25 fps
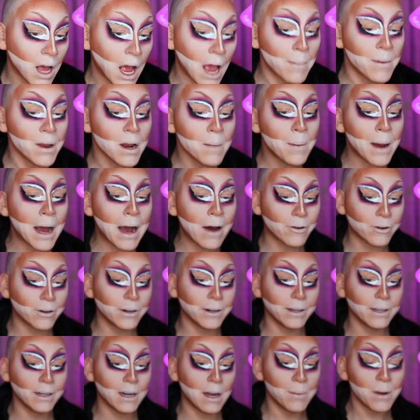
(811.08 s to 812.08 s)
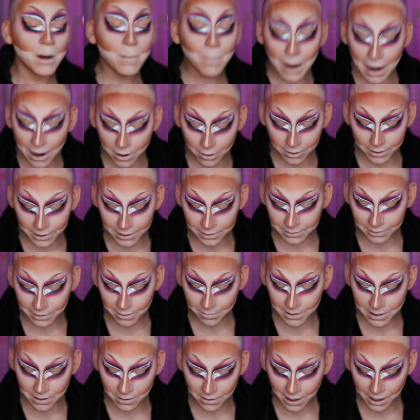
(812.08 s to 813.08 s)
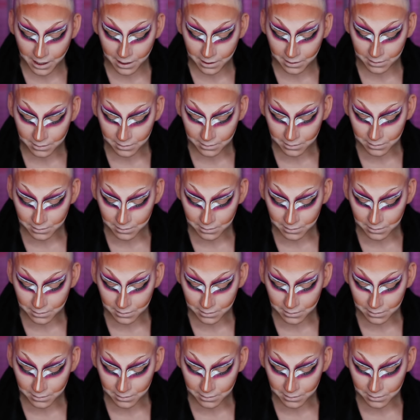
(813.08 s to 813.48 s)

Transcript: I'm gonna powder it. I'm gonna powder it and it's gonna be okay.